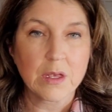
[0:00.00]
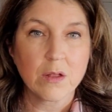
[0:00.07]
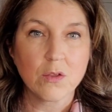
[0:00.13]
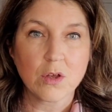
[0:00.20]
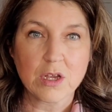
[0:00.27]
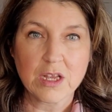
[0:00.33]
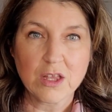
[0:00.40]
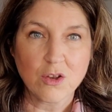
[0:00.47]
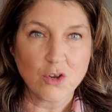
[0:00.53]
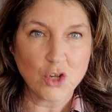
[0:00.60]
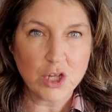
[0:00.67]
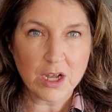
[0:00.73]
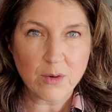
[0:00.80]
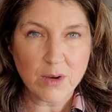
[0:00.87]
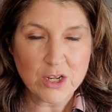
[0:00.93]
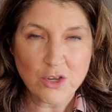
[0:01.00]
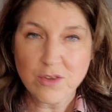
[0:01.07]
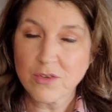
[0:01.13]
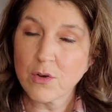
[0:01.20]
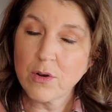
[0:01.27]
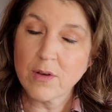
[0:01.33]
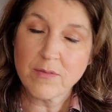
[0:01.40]
look in your check
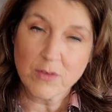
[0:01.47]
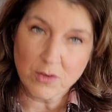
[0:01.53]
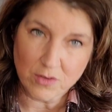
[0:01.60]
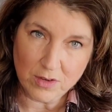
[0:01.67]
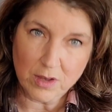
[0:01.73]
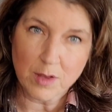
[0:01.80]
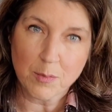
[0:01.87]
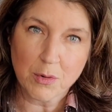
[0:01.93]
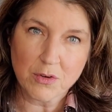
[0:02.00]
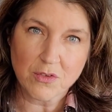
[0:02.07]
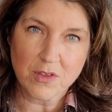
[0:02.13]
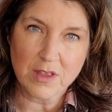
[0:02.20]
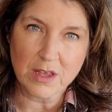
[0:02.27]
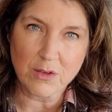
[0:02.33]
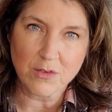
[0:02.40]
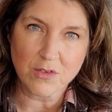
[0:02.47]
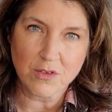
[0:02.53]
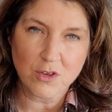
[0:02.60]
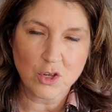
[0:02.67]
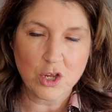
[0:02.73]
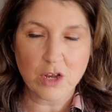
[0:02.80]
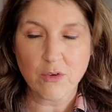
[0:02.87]
register if you're still a person that
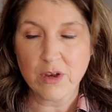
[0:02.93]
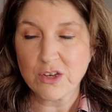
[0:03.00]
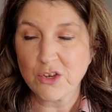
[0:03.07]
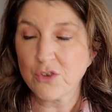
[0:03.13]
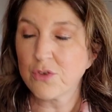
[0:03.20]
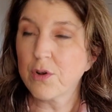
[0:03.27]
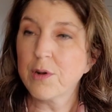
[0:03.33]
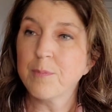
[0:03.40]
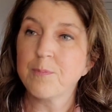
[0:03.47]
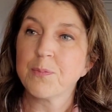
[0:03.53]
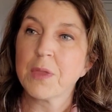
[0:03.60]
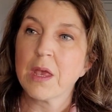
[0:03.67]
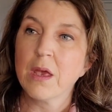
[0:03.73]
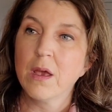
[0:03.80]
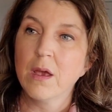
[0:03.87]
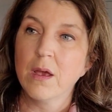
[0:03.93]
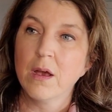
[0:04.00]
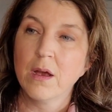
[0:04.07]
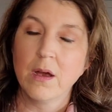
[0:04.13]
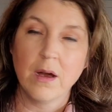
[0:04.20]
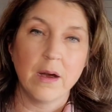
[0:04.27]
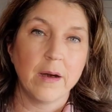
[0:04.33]
uses a check register,
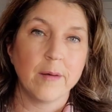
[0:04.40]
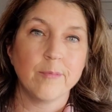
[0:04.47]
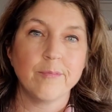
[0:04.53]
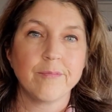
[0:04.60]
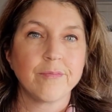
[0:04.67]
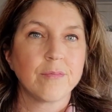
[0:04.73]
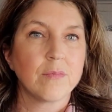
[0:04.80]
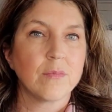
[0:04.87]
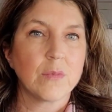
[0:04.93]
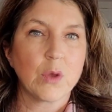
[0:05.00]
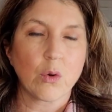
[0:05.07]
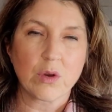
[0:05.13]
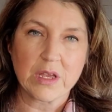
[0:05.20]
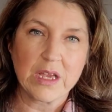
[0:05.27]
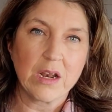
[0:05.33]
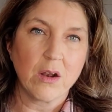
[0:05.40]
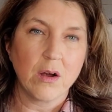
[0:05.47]
or get